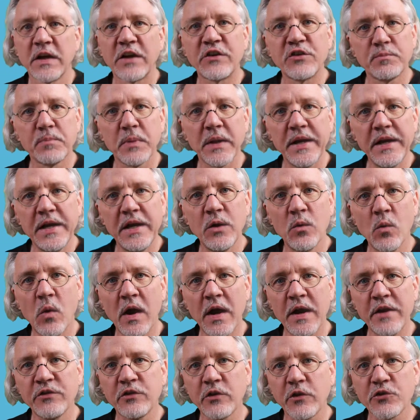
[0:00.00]
explaining
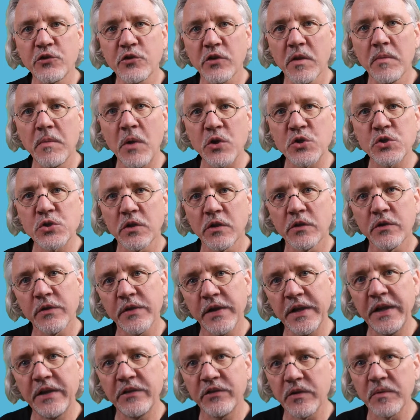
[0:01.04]
why social emotional
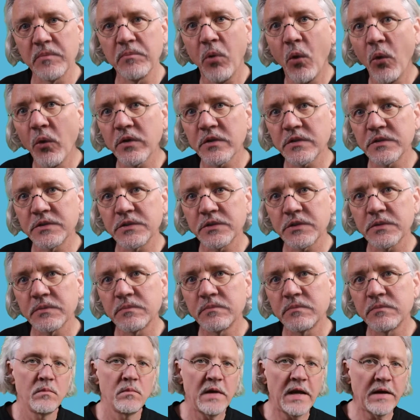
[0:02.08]
learning is important,
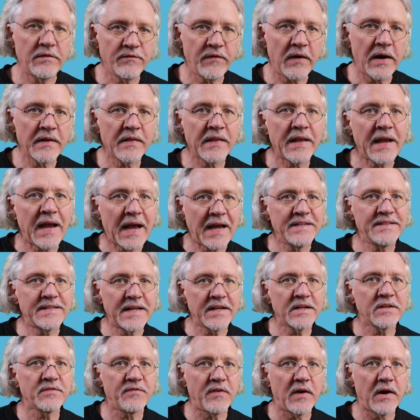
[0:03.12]
and finally
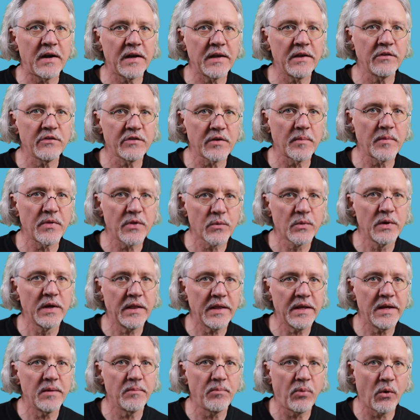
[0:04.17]
identifying some of the
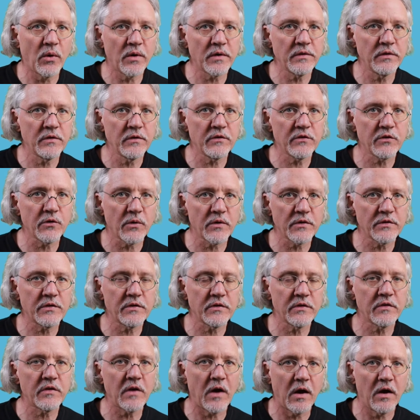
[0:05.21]
really important
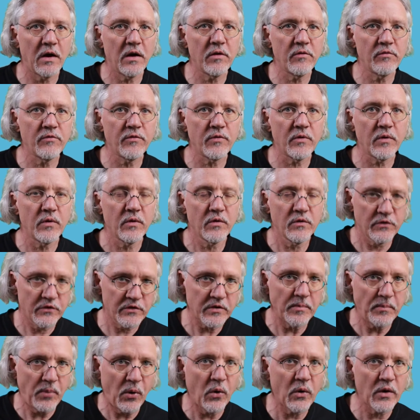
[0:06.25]
sources of
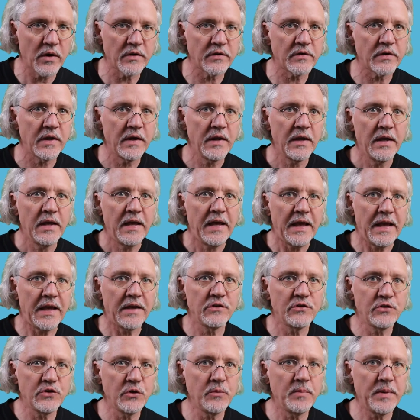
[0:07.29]
support
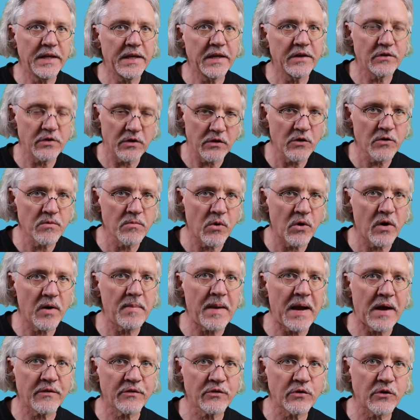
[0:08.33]
as you begin to learn more
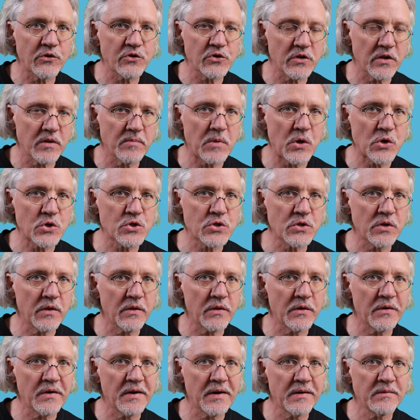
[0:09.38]
about social emotional
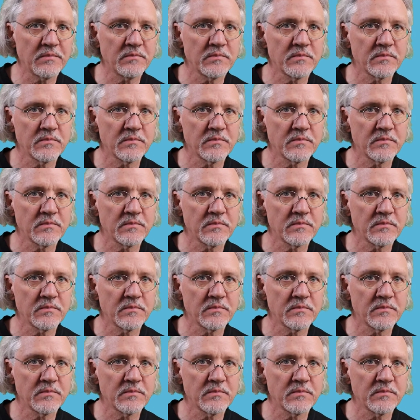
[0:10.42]
learning.